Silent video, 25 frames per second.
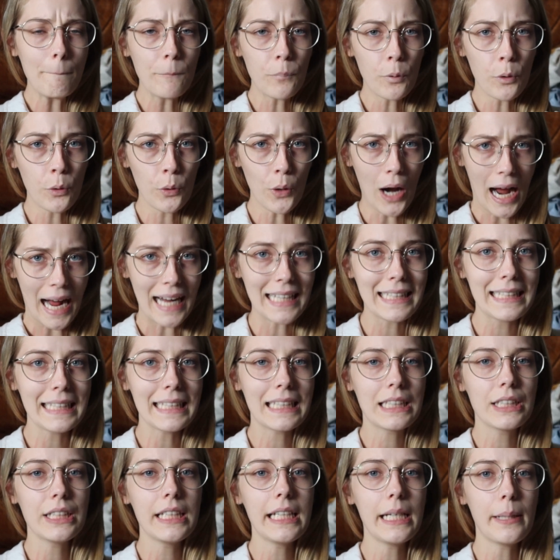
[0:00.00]

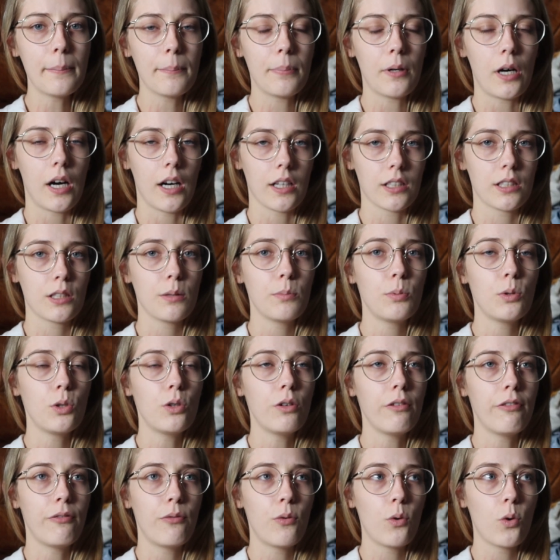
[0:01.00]
practically
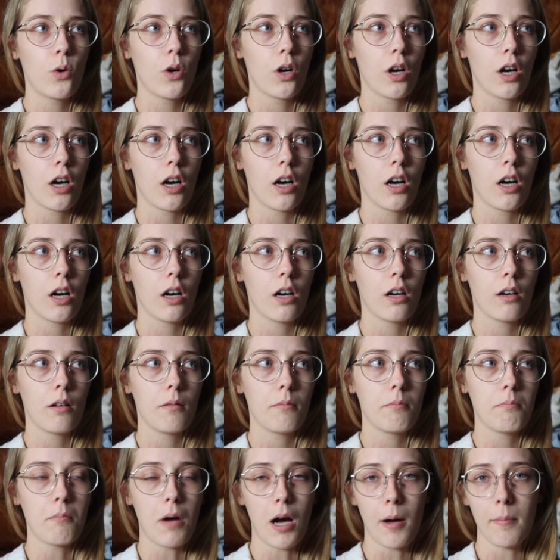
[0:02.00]
impossible
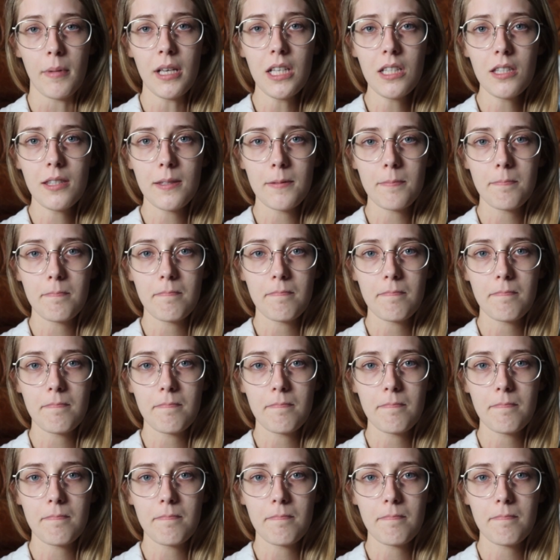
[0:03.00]
for mamas